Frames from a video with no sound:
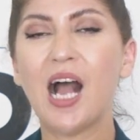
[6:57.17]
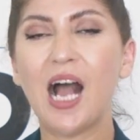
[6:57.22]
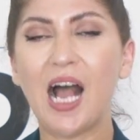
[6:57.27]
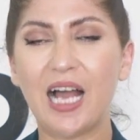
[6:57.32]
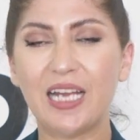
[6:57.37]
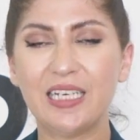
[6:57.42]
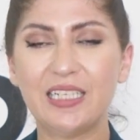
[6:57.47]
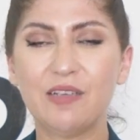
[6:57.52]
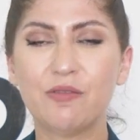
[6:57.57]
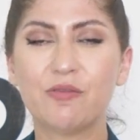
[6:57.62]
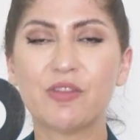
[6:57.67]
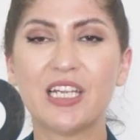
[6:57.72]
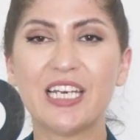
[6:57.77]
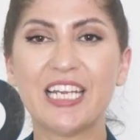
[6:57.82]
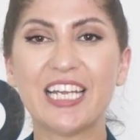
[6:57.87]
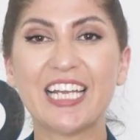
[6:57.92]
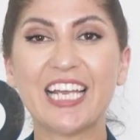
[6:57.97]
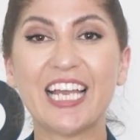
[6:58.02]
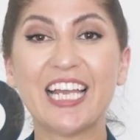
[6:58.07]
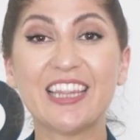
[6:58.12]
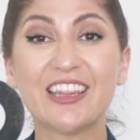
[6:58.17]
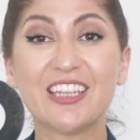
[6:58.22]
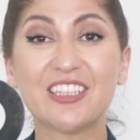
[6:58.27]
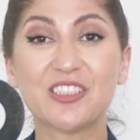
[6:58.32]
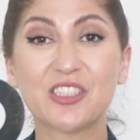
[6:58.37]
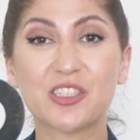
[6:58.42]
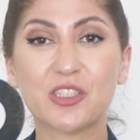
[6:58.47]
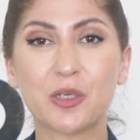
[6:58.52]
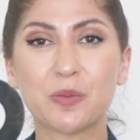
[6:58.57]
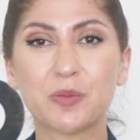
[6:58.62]
I'll leave the link in the
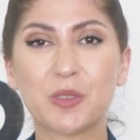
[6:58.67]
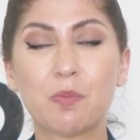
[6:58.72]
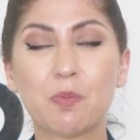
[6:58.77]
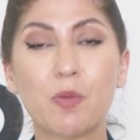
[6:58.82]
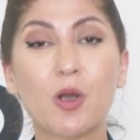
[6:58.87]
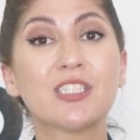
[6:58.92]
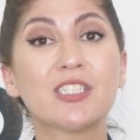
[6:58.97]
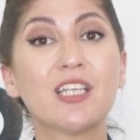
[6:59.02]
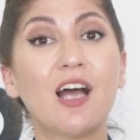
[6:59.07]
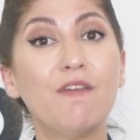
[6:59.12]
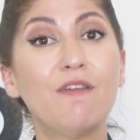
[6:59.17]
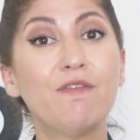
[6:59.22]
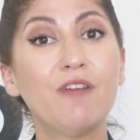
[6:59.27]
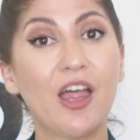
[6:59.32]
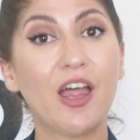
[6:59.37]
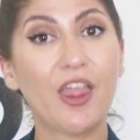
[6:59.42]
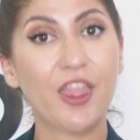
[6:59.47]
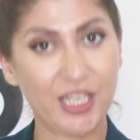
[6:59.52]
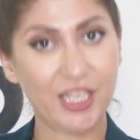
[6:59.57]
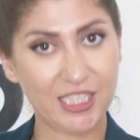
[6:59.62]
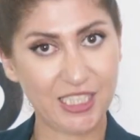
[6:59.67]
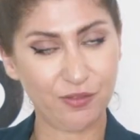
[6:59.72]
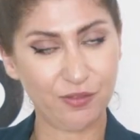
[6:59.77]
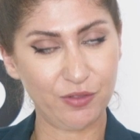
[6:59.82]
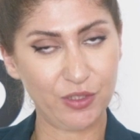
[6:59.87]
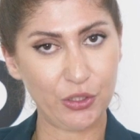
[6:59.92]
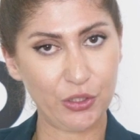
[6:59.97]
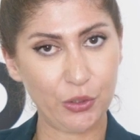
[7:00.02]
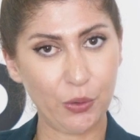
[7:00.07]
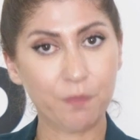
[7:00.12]
description box of this
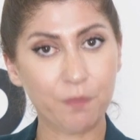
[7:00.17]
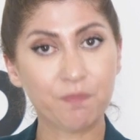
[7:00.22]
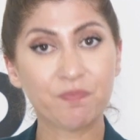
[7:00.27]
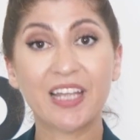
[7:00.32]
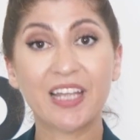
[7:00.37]
video.